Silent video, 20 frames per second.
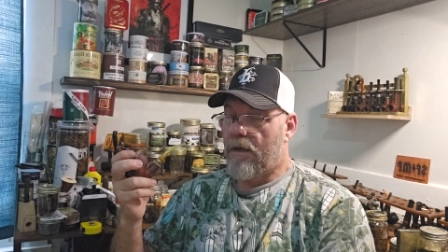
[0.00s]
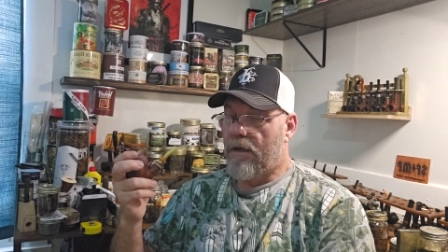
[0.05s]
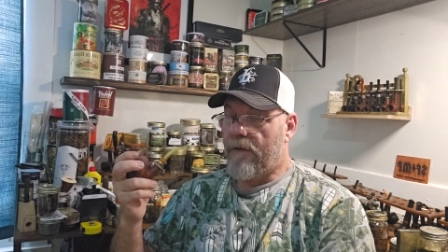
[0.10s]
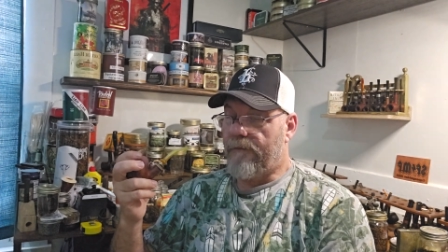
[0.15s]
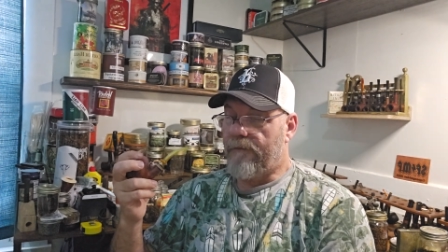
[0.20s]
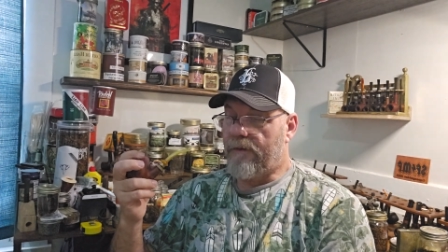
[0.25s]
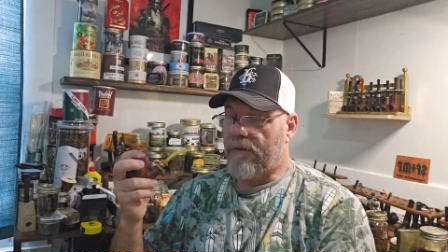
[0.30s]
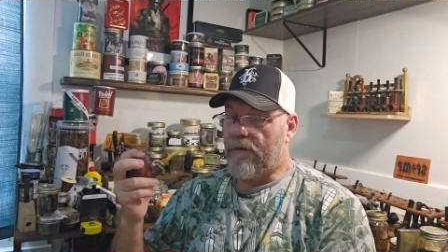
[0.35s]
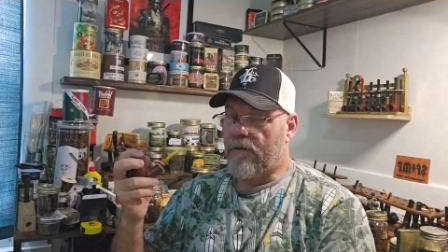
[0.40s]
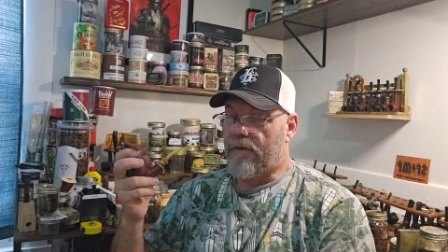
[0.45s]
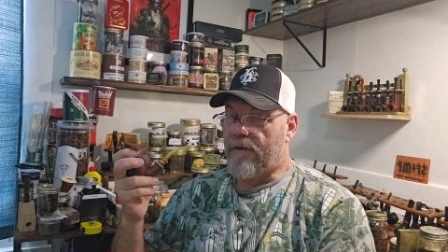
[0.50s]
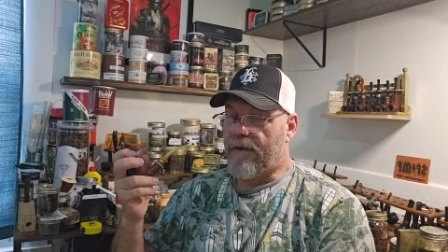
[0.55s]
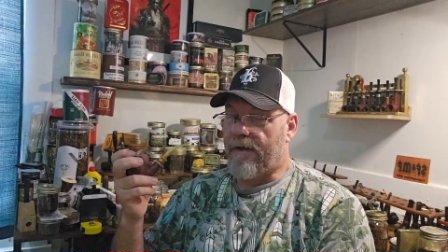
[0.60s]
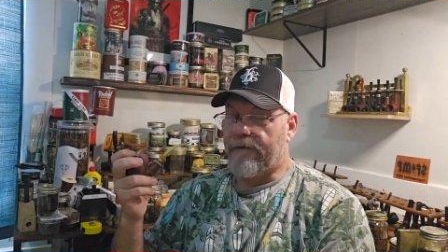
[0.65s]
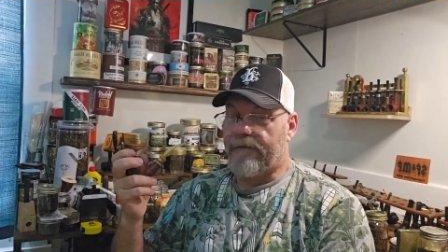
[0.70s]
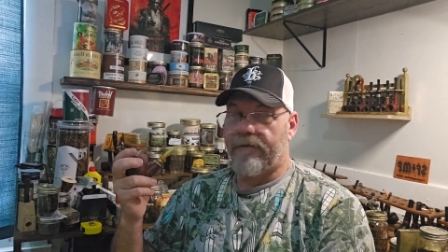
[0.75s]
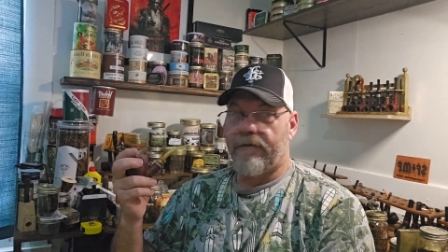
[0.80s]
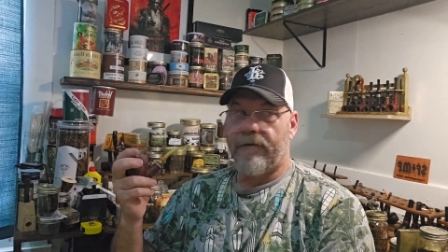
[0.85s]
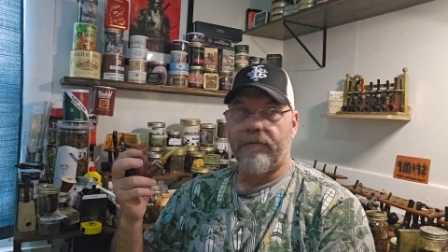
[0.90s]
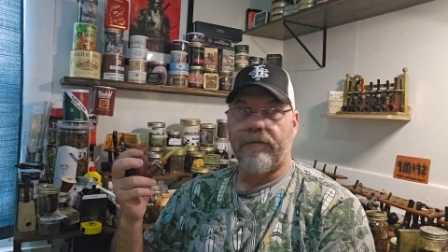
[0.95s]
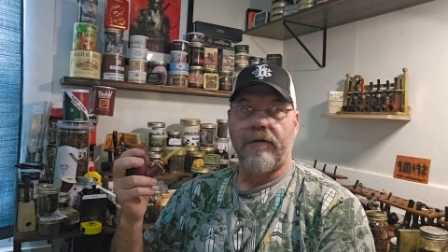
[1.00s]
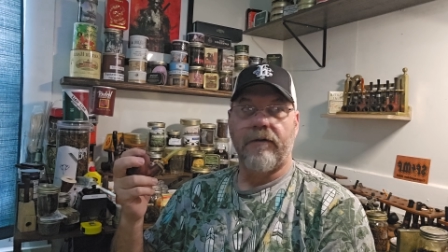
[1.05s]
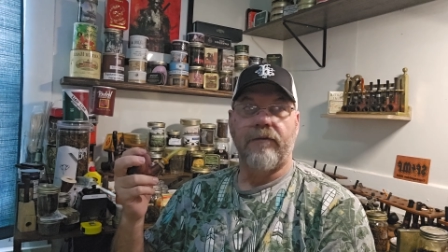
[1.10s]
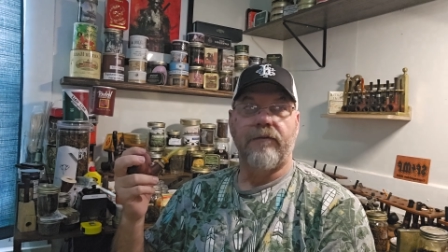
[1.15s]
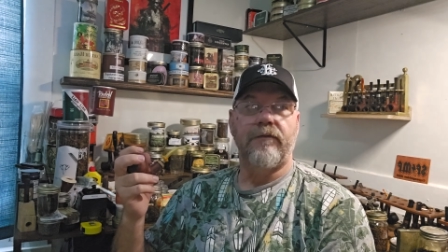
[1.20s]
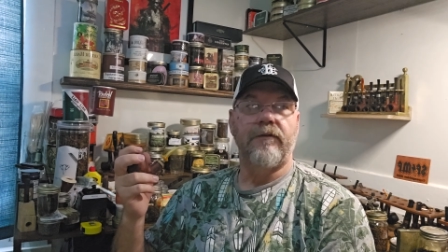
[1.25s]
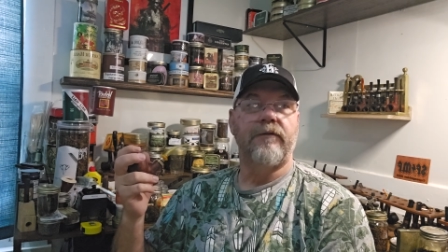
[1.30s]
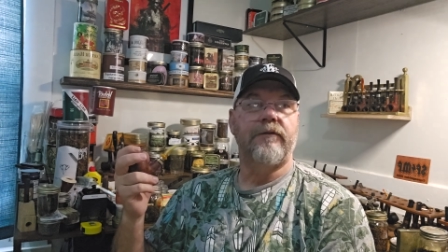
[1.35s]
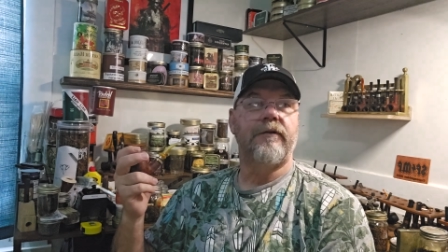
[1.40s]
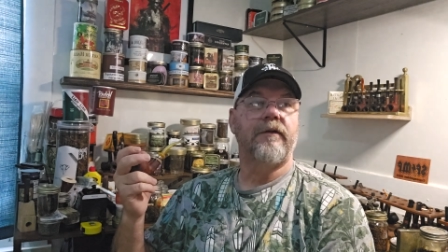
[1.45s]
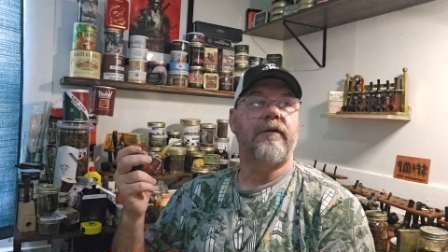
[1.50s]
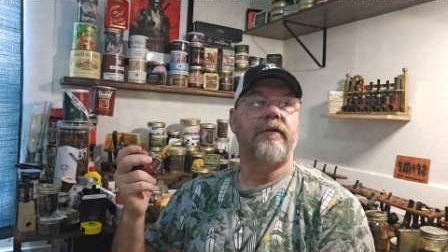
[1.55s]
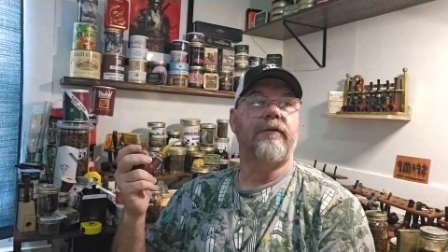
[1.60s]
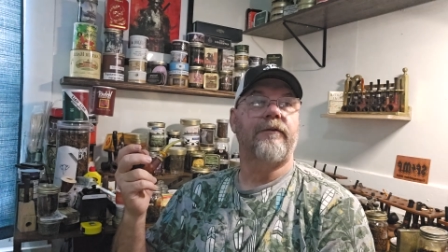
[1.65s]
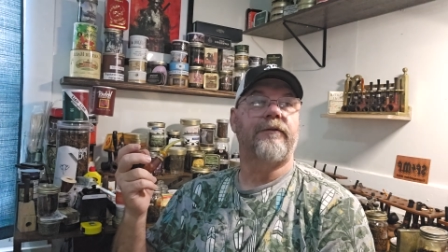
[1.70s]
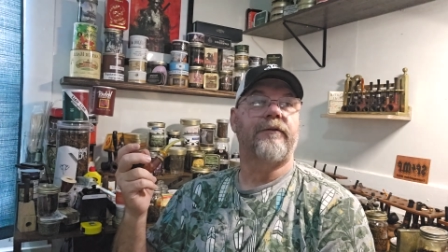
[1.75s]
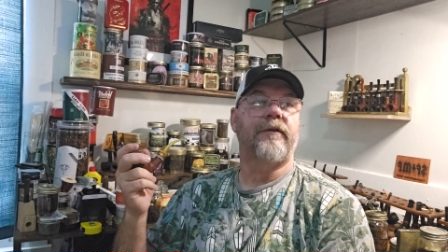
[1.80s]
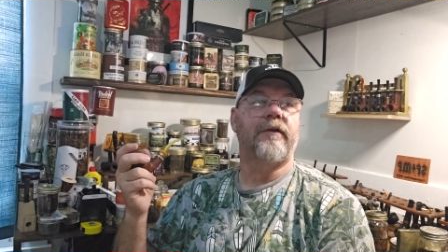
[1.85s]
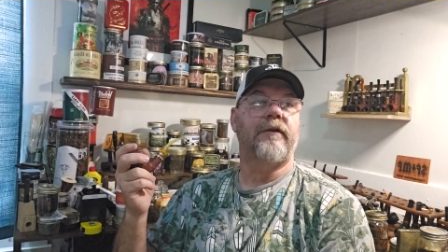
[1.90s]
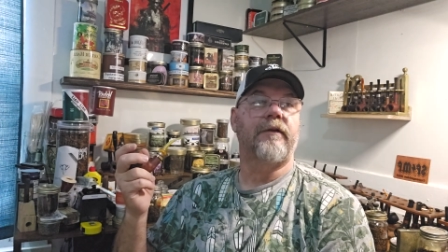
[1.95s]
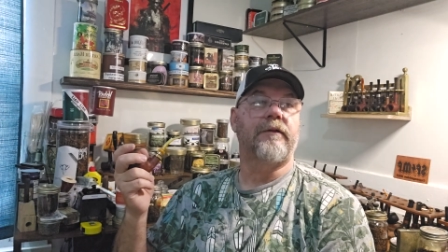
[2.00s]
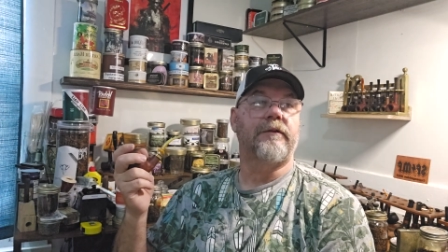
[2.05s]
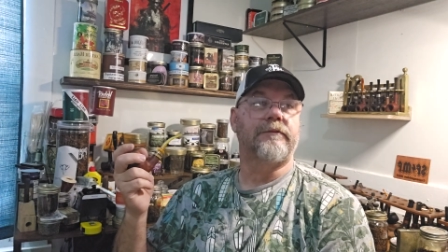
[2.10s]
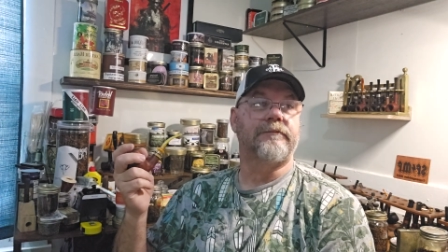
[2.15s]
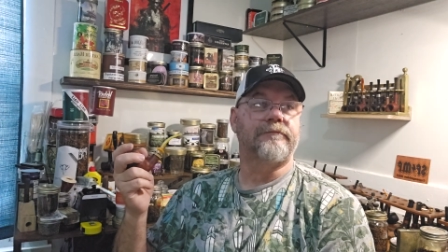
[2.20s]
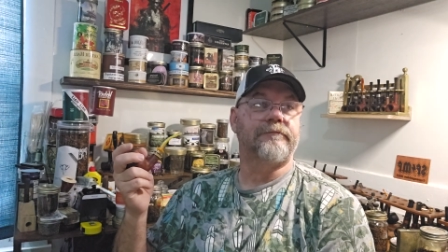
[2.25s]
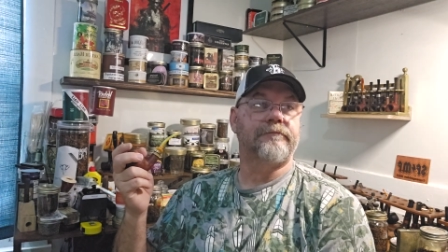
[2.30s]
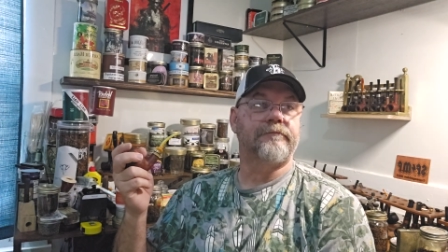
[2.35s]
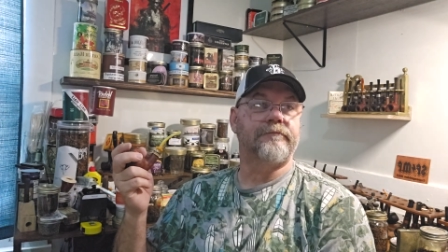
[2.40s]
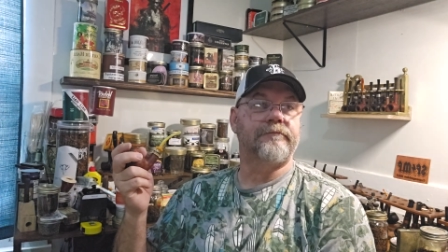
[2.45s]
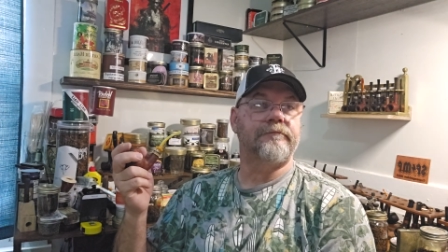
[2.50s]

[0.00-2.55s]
if you don't like something, if you see it on sale,